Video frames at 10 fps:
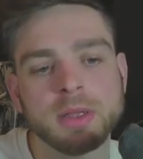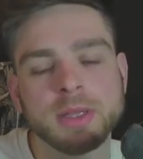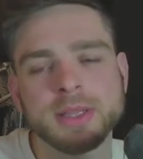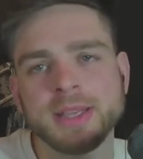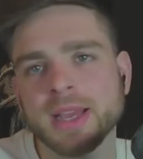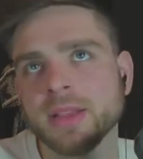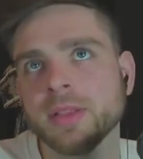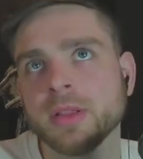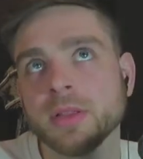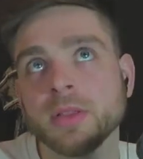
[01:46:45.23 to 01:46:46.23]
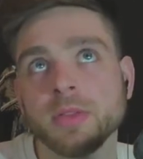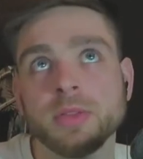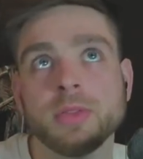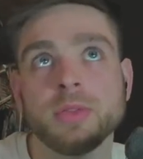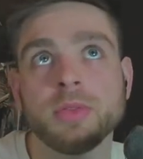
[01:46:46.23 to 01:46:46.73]
Yeah,
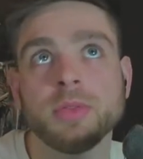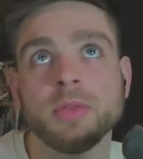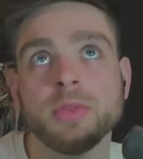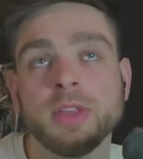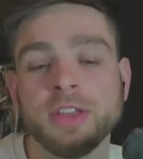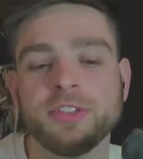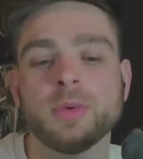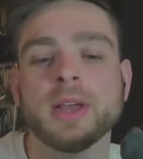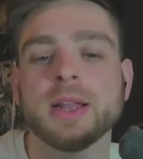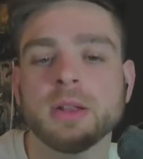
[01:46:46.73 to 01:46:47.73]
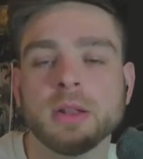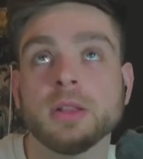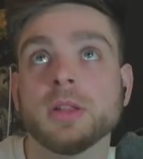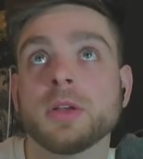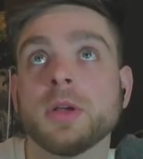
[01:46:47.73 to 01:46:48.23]
the issue I had,
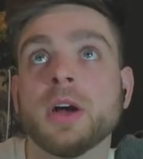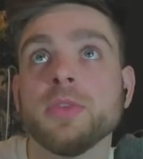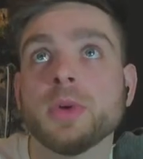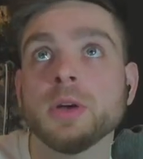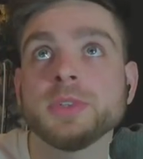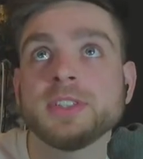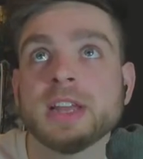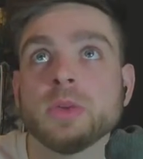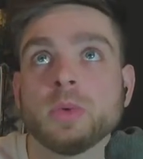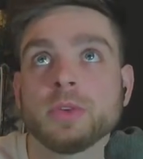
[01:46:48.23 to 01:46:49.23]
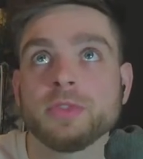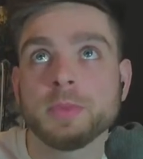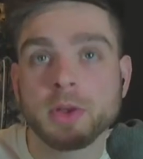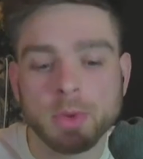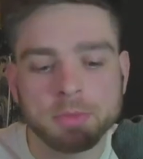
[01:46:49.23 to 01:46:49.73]
I was sent one from
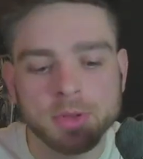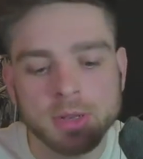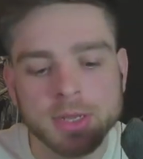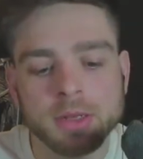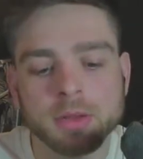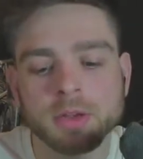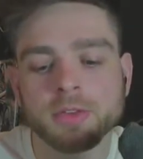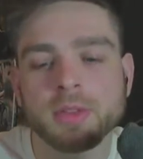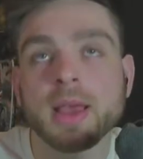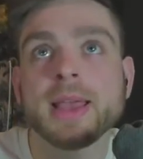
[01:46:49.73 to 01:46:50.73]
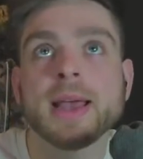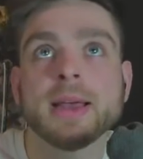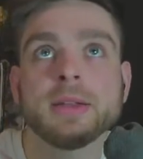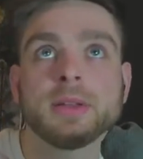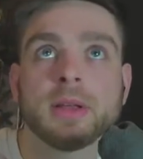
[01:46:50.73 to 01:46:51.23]
Equip to Clean because they
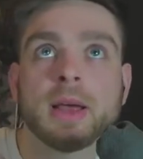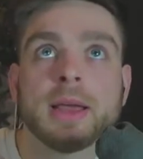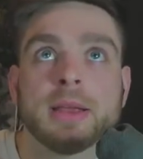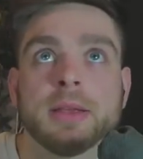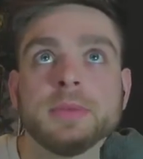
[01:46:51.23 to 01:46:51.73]
had a...